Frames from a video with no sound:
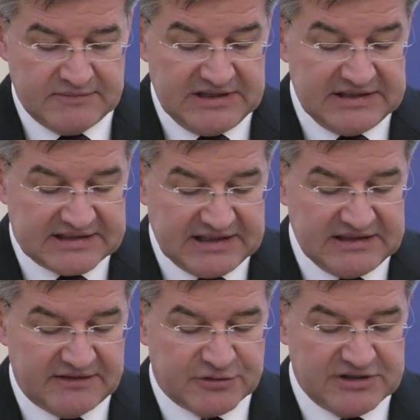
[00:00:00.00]
In
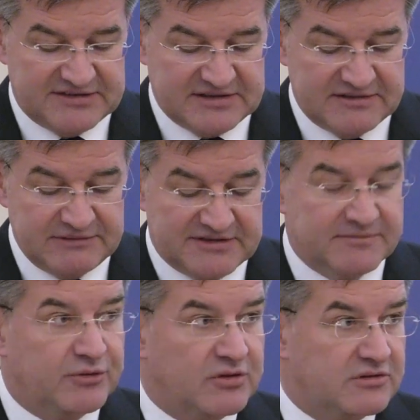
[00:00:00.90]
Kenya, for instance, we
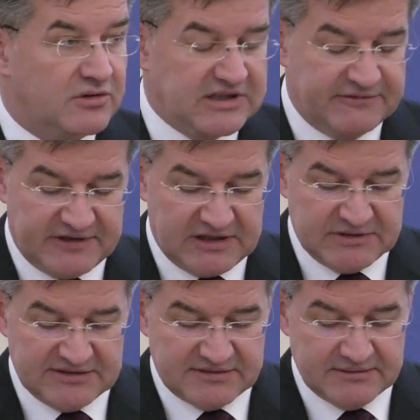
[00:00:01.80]
support local
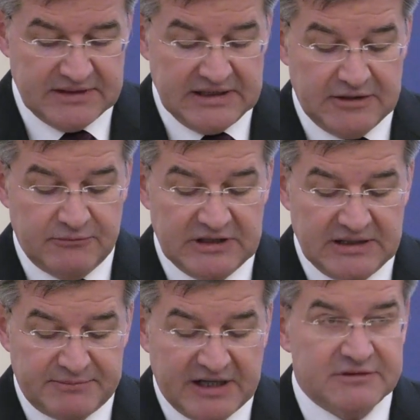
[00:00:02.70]
farmers, we
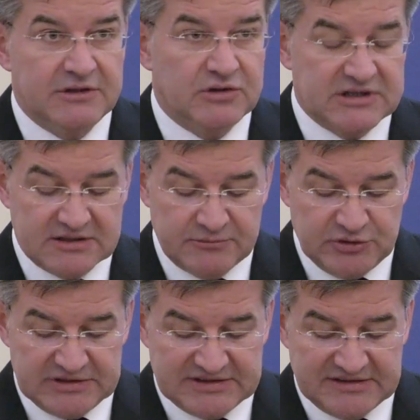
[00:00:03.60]
empower local
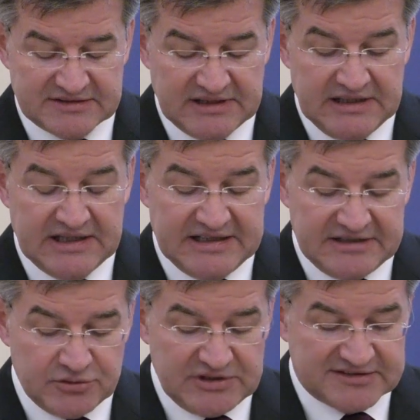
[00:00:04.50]
communities, and
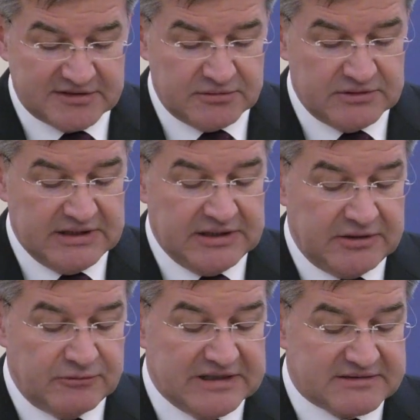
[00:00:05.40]
in doing so,
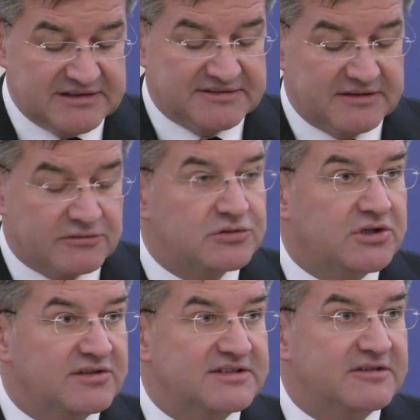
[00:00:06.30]
we address root
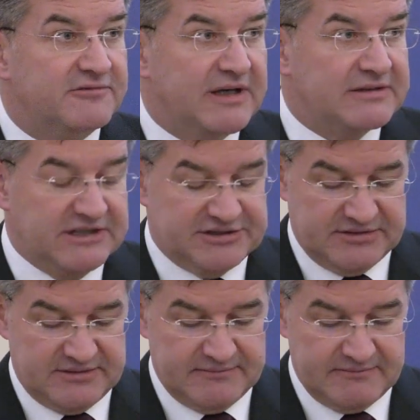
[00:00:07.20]
causes of
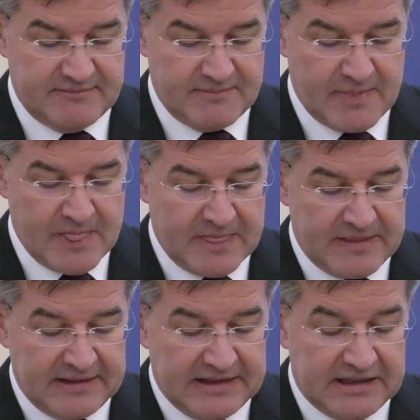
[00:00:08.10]
migration.
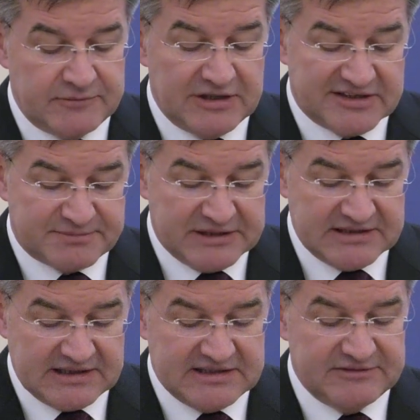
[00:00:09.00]
And we are
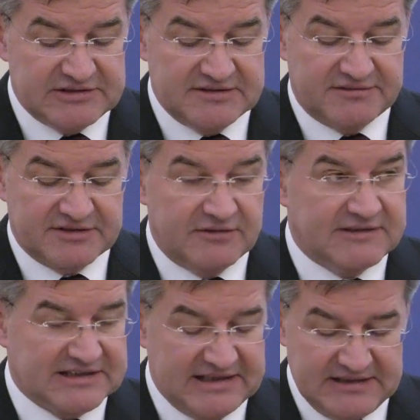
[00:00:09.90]
spreading activities of
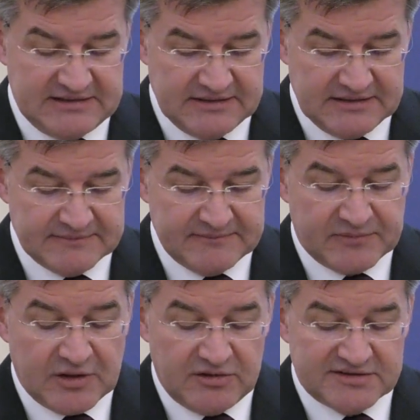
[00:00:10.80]
Slovak aid
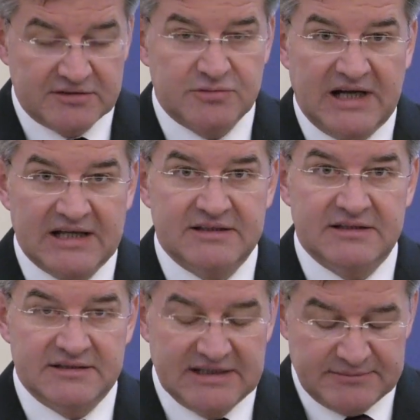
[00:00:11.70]
also to
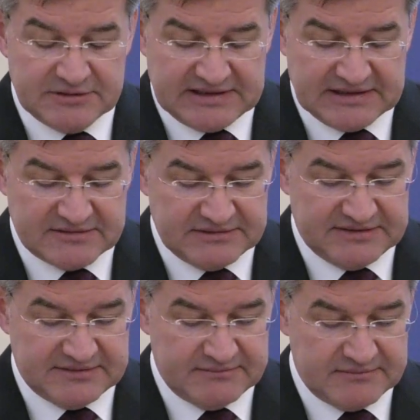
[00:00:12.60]
other neighboring
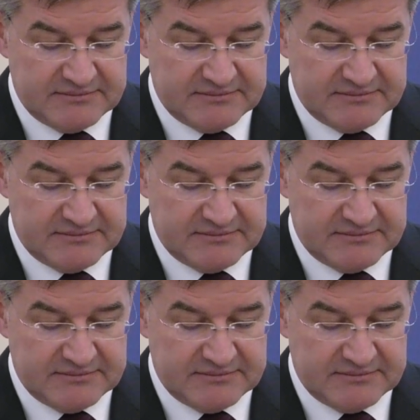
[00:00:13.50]
countries.